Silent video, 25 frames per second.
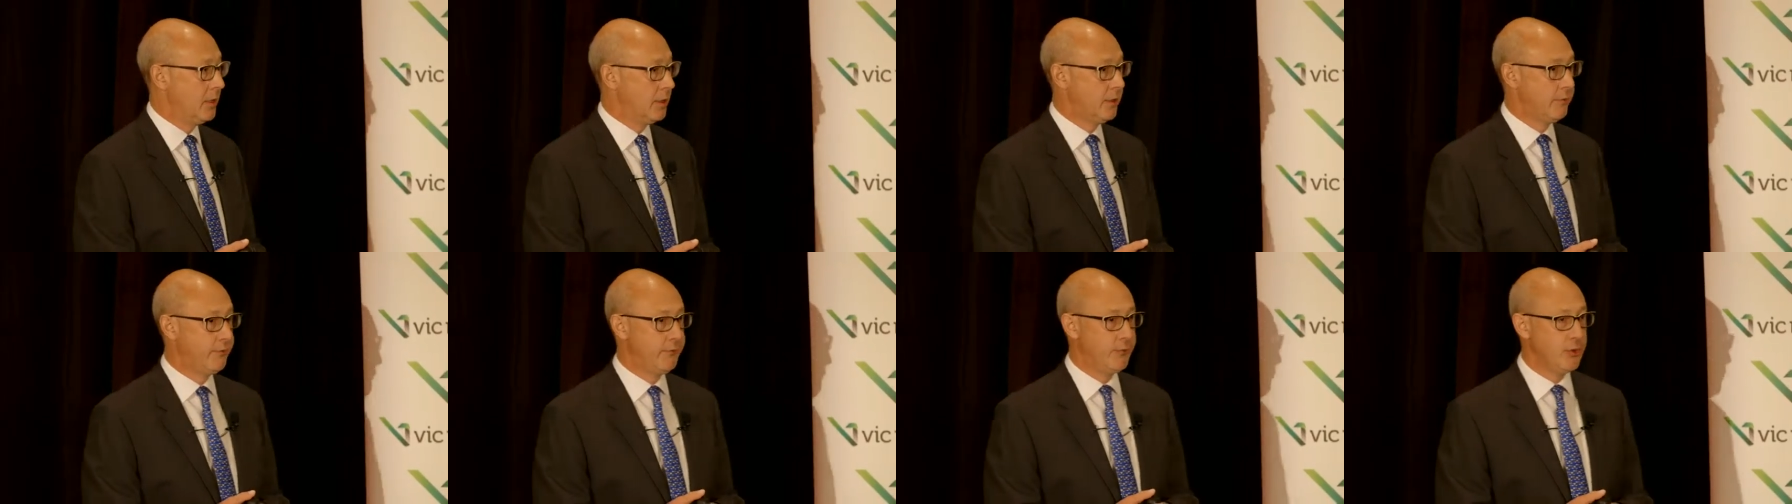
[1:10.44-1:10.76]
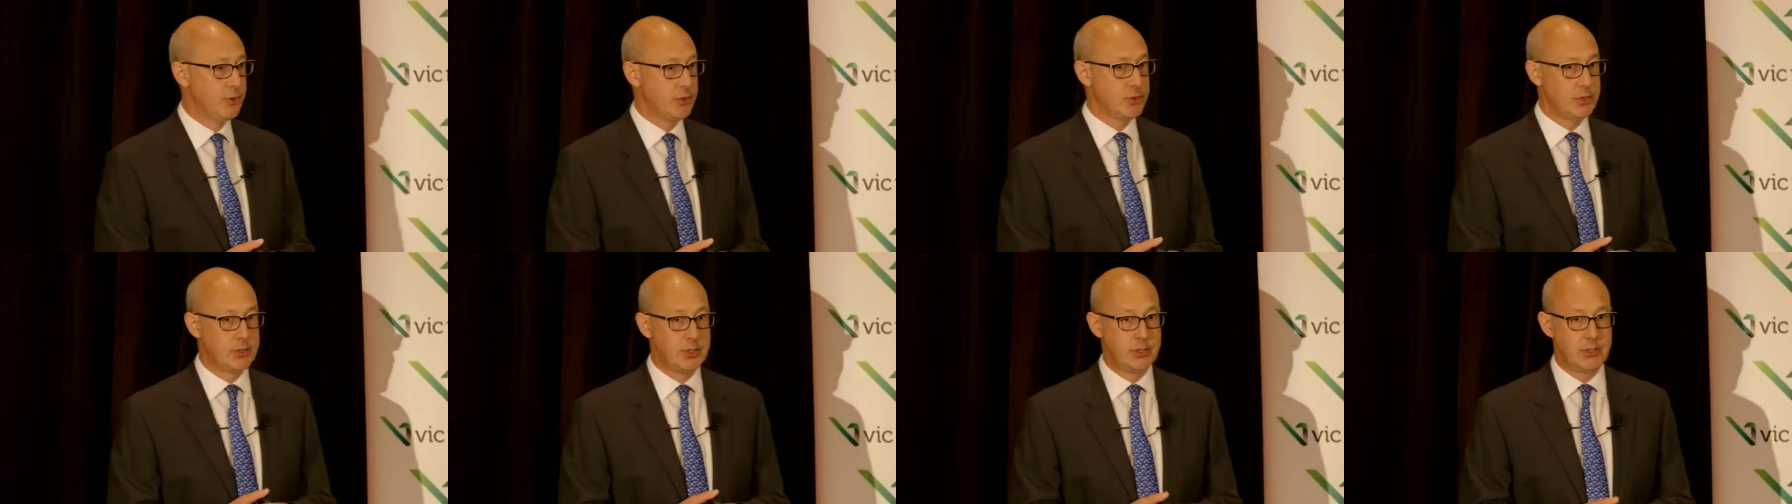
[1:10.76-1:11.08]
The
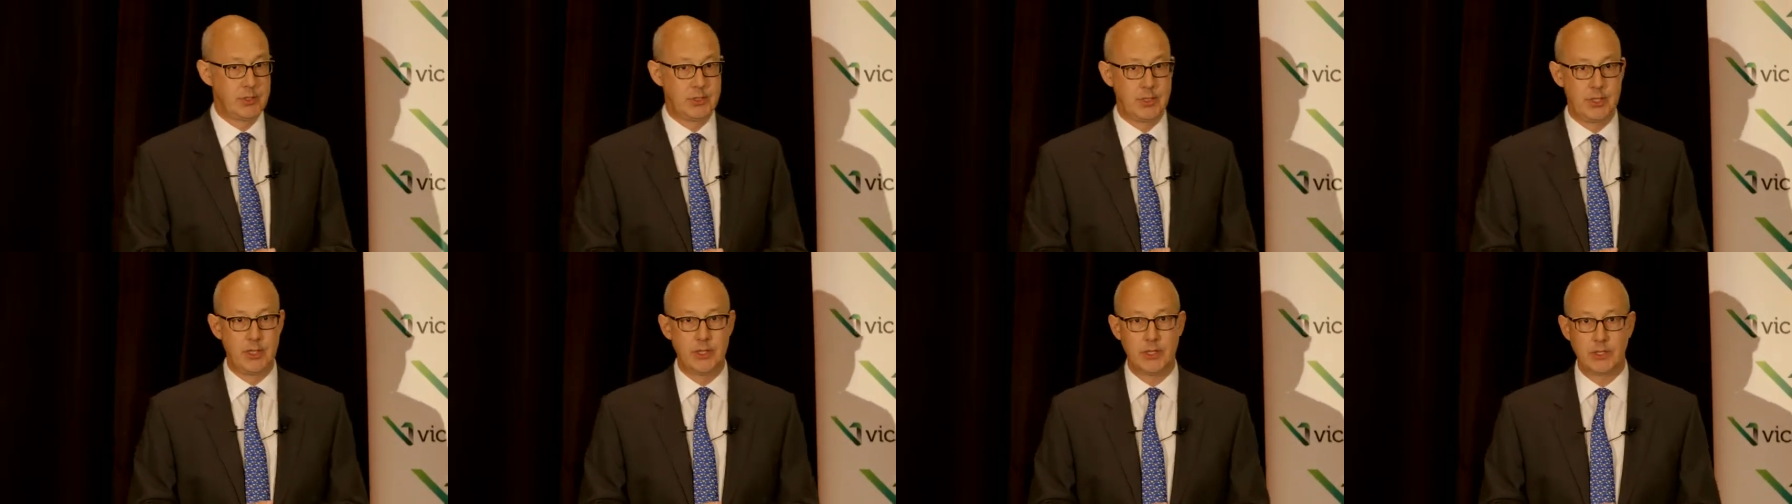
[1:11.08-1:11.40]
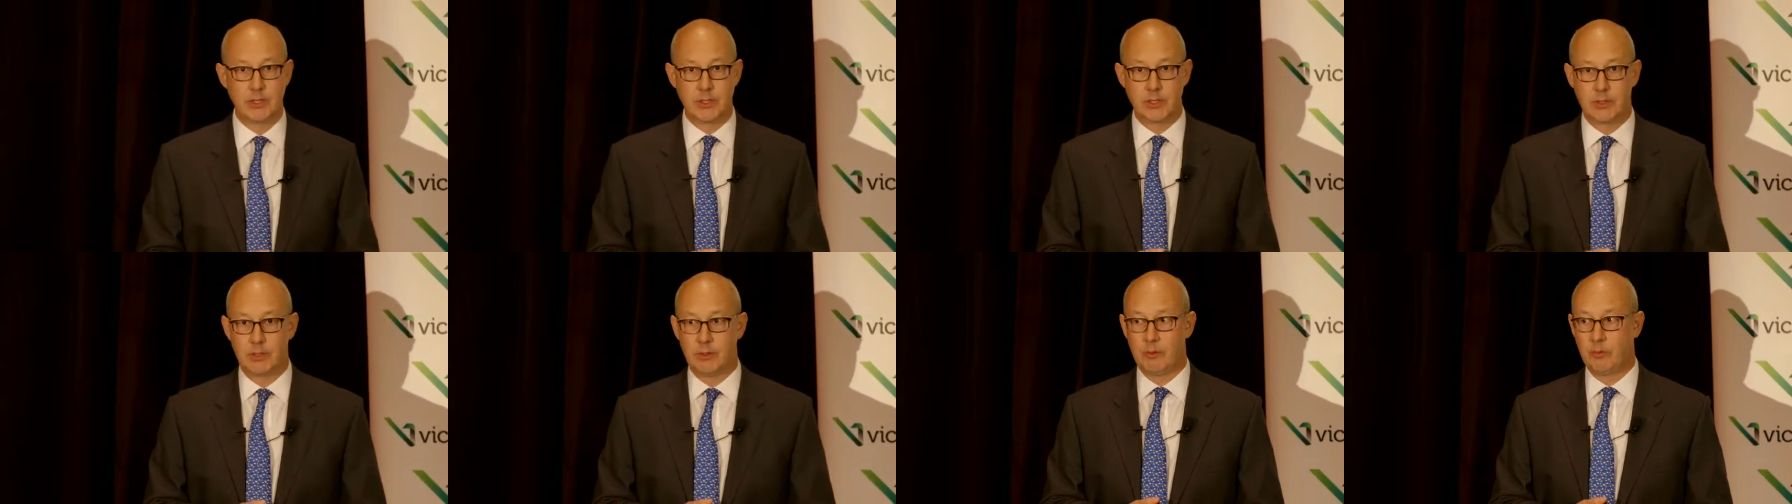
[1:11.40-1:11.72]
first is
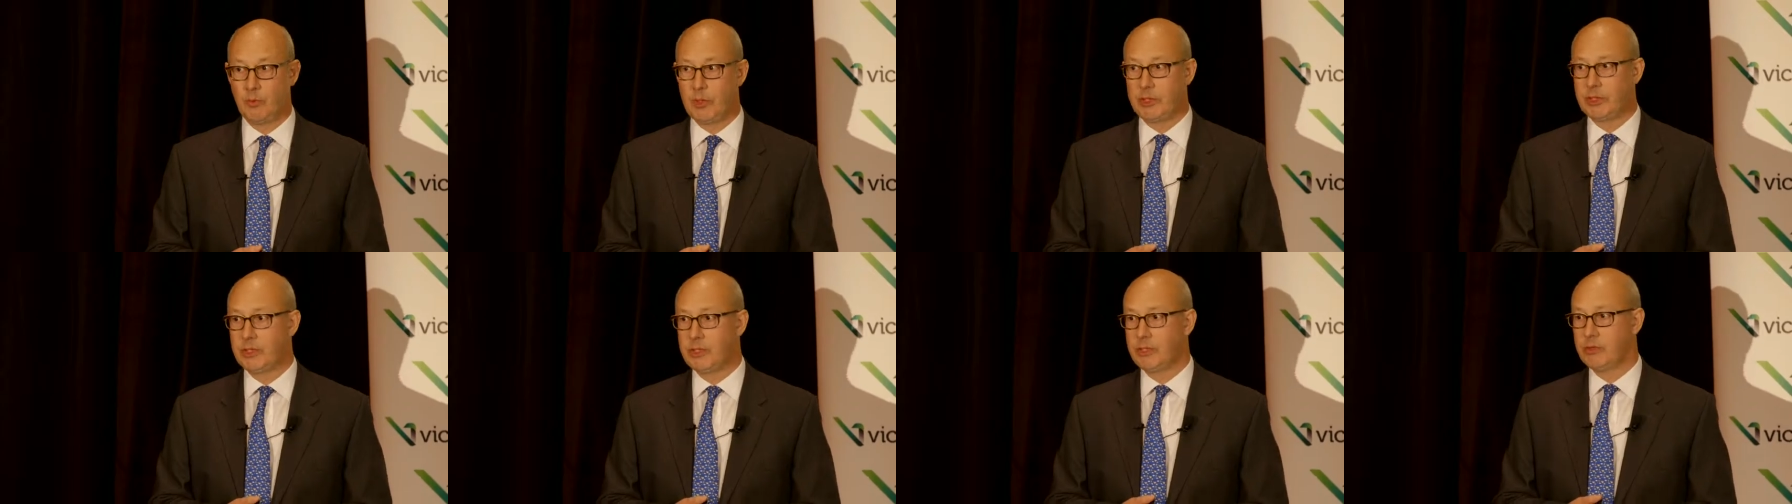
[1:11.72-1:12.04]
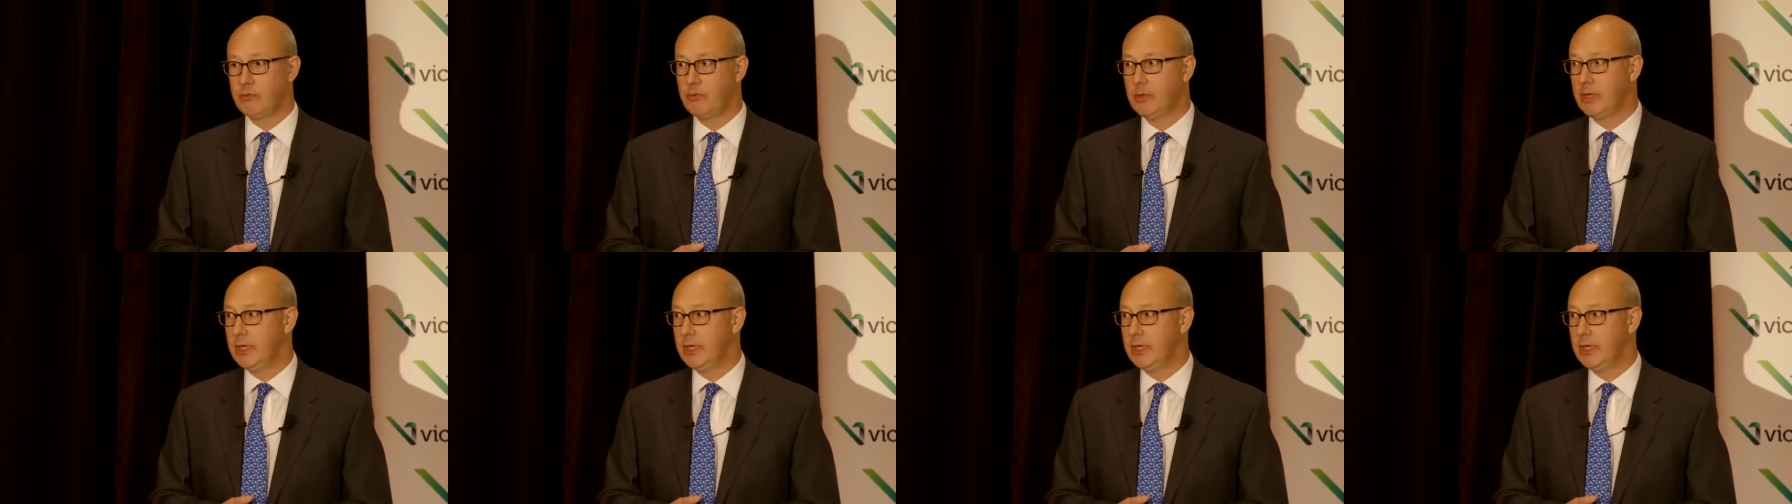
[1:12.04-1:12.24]
this, which is